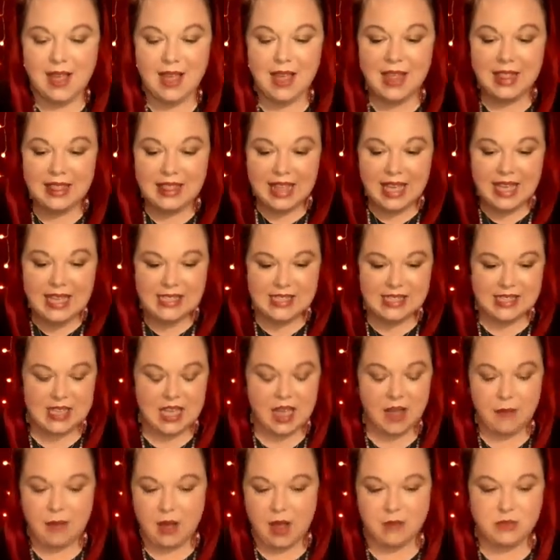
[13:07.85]

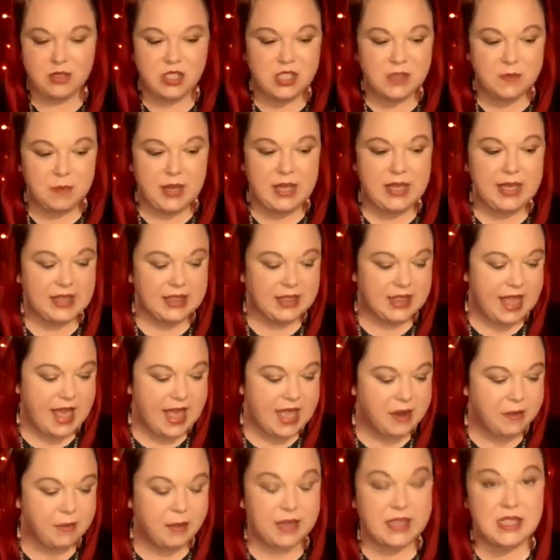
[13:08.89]
I'm just being
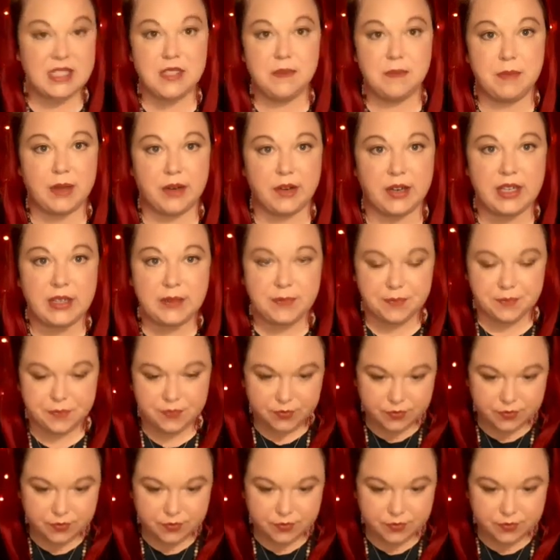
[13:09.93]
led by spirit